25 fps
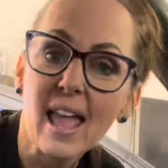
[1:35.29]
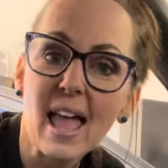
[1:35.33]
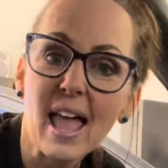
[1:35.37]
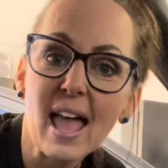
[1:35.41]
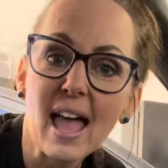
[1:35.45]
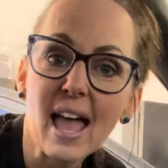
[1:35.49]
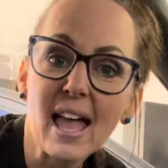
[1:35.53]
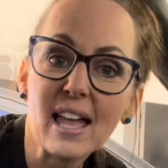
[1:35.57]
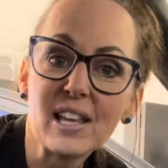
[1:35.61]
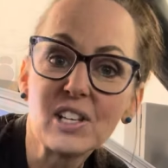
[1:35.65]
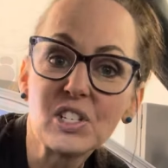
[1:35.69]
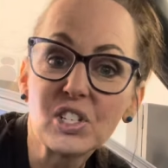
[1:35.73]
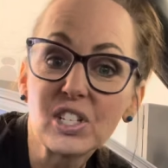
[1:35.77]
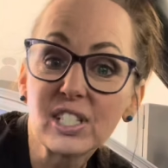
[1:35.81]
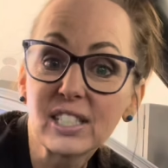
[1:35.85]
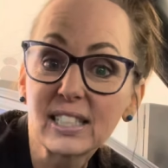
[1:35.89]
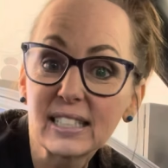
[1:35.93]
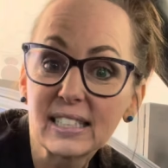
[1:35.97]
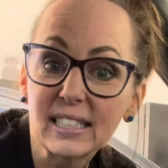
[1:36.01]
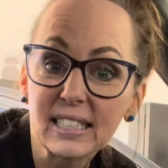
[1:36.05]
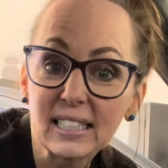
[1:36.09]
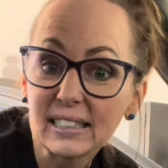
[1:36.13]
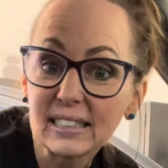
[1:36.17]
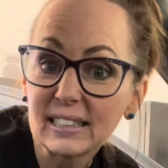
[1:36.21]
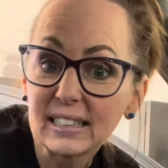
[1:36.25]
and
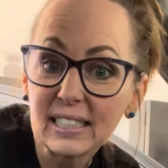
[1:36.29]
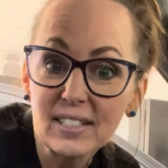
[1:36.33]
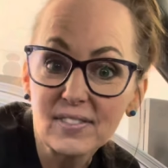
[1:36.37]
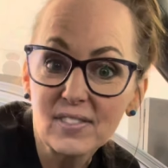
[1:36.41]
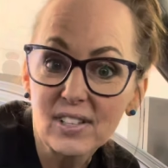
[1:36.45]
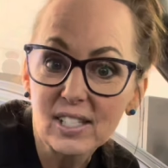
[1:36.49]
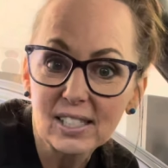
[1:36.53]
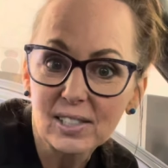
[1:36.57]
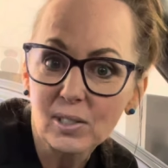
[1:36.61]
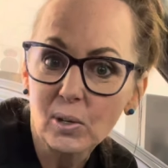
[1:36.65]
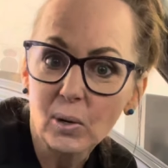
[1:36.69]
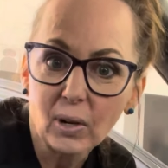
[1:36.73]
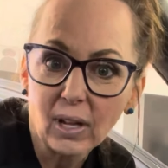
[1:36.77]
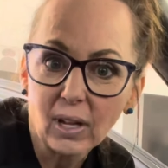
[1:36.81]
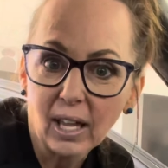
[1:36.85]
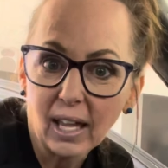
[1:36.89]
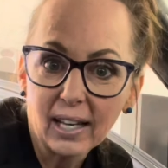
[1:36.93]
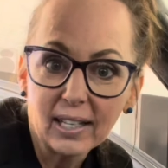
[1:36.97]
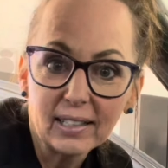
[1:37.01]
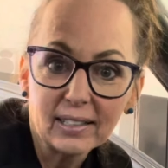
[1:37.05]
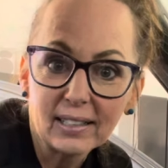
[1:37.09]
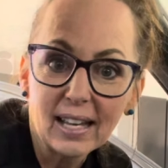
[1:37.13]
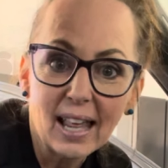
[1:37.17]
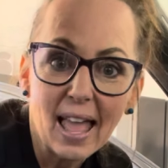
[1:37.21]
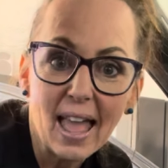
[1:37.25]
just leave it
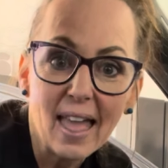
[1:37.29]
soaking.